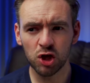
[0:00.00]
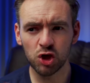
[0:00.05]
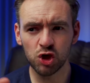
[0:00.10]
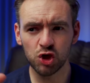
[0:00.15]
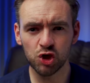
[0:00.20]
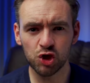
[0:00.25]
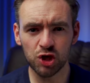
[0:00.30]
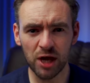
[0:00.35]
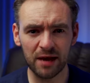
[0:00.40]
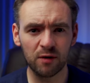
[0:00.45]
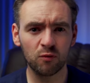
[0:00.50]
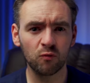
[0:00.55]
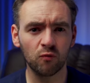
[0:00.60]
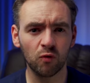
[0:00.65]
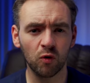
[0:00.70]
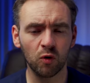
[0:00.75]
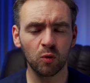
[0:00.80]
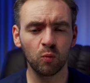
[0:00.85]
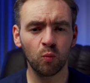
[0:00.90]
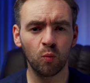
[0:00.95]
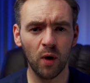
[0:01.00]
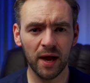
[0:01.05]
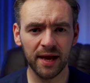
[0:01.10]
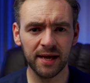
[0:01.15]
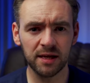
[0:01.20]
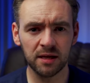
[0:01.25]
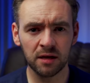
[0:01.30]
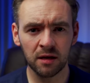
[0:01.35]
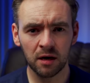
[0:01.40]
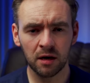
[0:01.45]
general
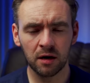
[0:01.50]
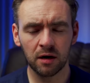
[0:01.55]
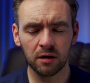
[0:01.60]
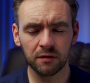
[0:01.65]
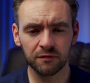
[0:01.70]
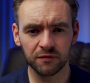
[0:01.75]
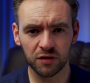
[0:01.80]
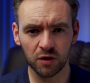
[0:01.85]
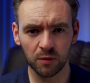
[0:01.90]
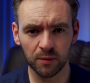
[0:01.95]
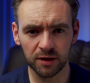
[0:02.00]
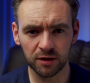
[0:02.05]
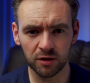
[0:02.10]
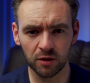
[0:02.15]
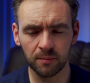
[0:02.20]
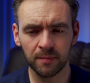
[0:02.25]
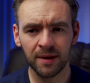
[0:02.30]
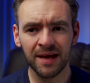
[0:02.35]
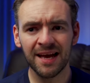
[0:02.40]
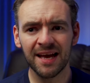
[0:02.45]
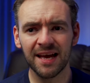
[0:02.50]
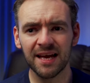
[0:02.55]
way of doing them.